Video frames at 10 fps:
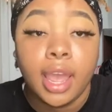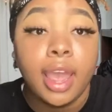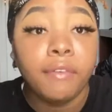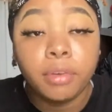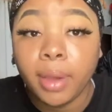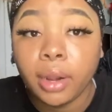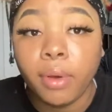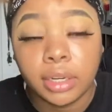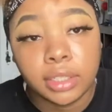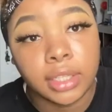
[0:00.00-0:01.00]
Everybody
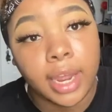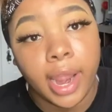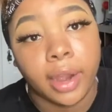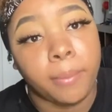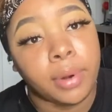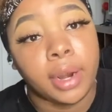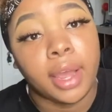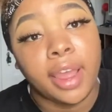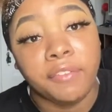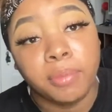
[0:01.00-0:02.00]
washes their hair, but
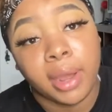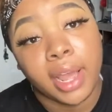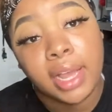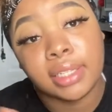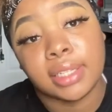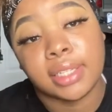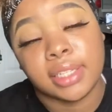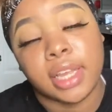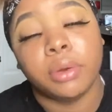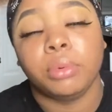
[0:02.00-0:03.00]
not everybody has a
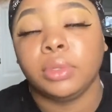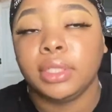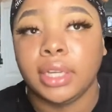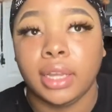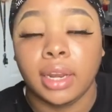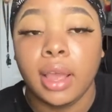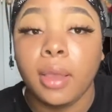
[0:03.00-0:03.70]
set routine.